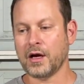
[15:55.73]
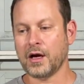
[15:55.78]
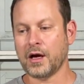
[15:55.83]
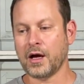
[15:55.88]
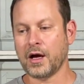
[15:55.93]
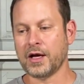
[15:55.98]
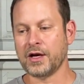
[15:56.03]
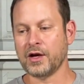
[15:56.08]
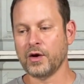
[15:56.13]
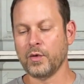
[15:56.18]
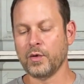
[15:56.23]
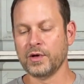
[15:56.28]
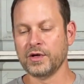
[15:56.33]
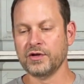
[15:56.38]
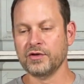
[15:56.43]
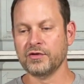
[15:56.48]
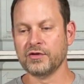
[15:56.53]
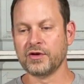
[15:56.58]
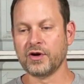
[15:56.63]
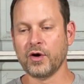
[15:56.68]
I know when
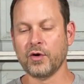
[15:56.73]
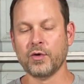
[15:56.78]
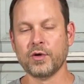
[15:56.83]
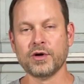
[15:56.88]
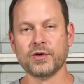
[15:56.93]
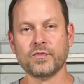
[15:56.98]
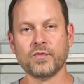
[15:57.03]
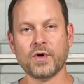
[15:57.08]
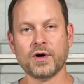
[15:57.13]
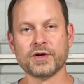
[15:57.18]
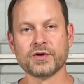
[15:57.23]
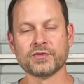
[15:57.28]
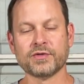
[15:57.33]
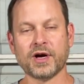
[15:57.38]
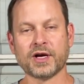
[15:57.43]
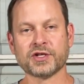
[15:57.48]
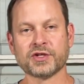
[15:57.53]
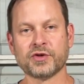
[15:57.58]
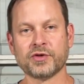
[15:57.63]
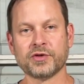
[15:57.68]
you go in one
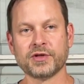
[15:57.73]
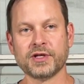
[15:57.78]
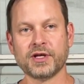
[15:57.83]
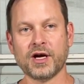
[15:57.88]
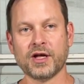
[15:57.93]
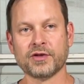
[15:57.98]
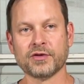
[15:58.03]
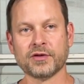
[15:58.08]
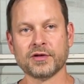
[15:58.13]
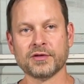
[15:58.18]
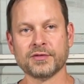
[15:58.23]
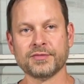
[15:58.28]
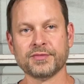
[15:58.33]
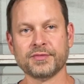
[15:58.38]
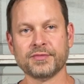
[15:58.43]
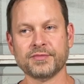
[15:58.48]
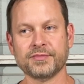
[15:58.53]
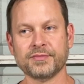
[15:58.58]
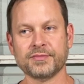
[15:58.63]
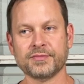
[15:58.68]
direction or the other,
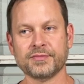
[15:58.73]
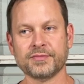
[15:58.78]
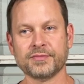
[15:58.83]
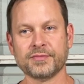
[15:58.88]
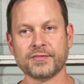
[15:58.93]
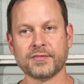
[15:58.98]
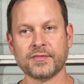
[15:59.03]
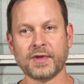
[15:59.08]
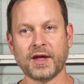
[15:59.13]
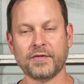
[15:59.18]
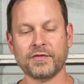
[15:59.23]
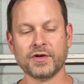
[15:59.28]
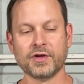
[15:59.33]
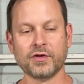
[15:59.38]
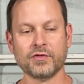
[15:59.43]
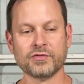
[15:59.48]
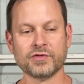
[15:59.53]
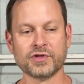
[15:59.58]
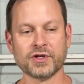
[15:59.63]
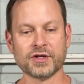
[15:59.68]
if you
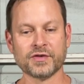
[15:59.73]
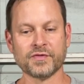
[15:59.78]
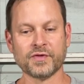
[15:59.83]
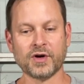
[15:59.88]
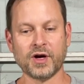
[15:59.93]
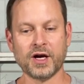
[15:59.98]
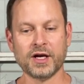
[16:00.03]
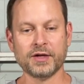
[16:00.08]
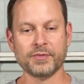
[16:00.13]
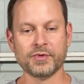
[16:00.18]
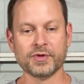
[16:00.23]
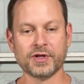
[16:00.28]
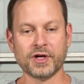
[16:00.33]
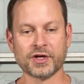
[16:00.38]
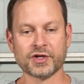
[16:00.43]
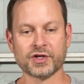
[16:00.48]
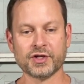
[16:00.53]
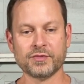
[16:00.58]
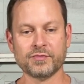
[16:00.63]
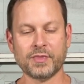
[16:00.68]
go just for honey
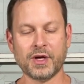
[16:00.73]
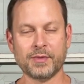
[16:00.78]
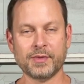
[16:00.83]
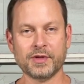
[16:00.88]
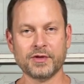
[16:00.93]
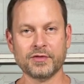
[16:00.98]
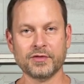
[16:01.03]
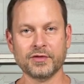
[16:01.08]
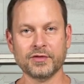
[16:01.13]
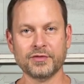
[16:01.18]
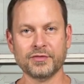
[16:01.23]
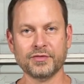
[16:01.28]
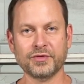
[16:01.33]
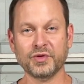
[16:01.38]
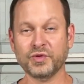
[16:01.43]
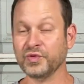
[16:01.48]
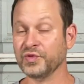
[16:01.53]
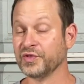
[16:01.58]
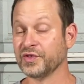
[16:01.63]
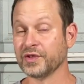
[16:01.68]
production, maybe you
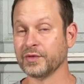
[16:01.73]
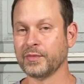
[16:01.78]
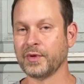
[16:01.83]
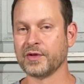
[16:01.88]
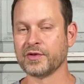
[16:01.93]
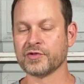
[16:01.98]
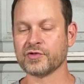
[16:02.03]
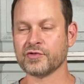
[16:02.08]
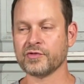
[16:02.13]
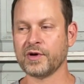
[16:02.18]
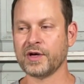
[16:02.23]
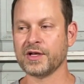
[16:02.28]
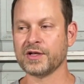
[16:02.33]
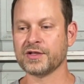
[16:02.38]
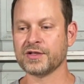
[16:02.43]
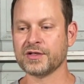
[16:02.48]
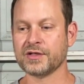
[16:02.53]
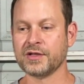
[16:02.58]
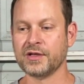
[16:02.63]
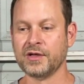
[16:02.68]
lose some other
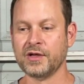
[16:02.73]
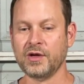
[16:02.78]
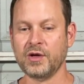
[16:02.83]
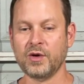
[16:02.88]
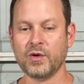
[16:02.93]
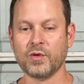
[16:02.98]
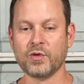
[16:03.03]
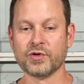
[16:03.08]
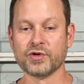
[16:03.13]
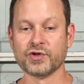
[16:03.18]
traits, or